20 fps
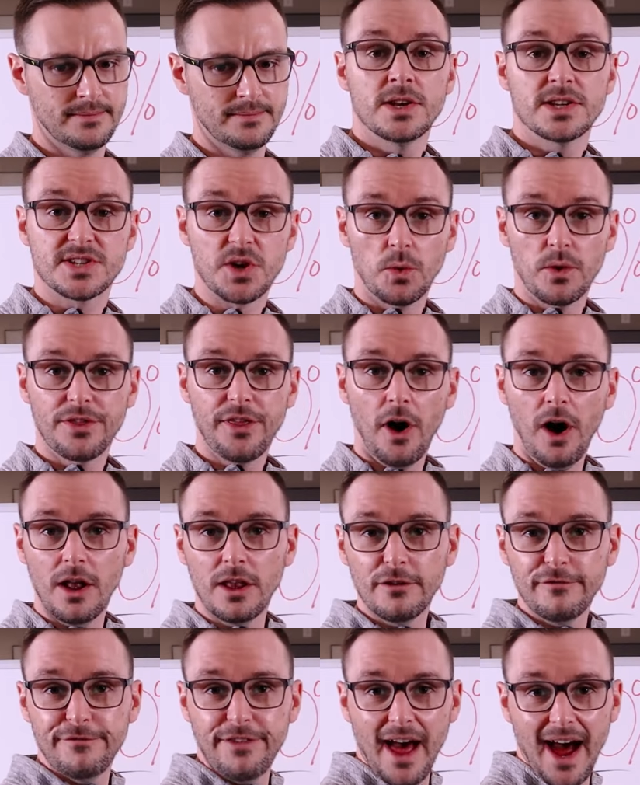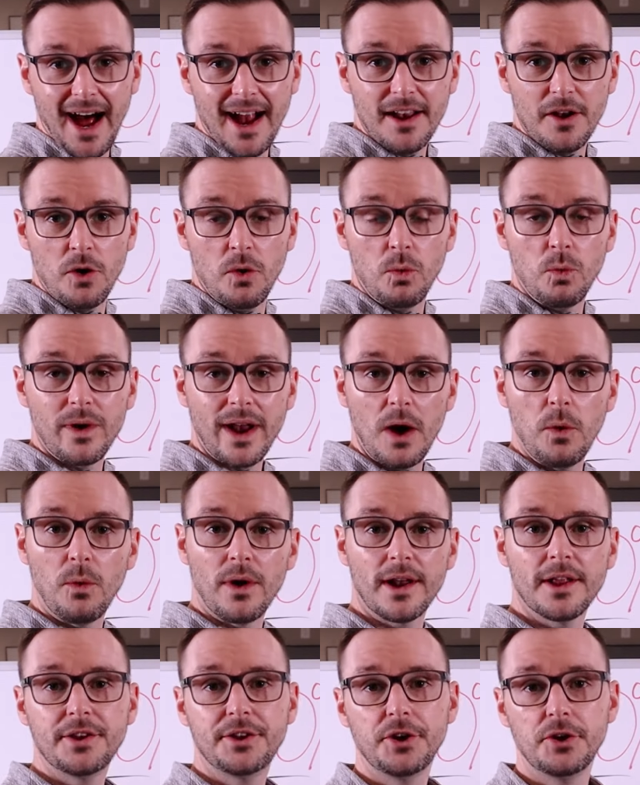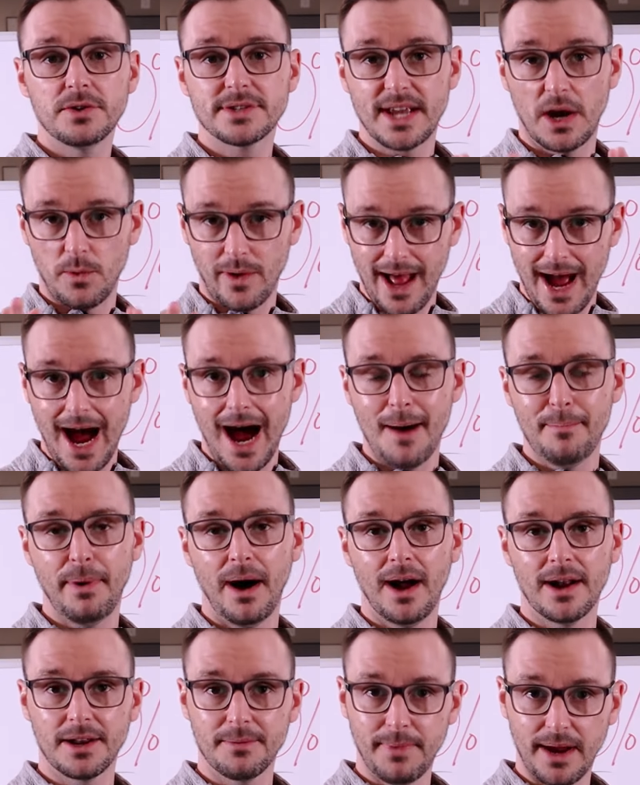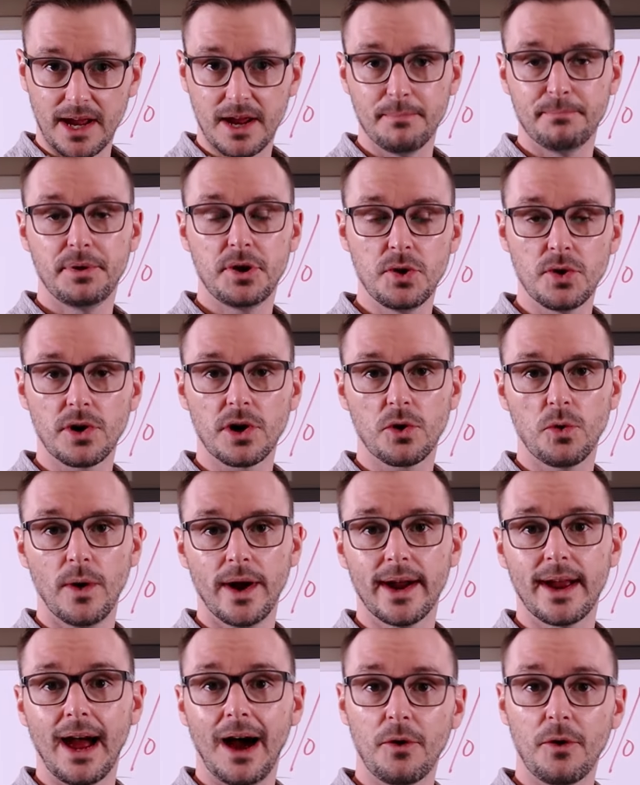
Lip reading: So with all of that, what I want to do is I want to hop onto my computer quick.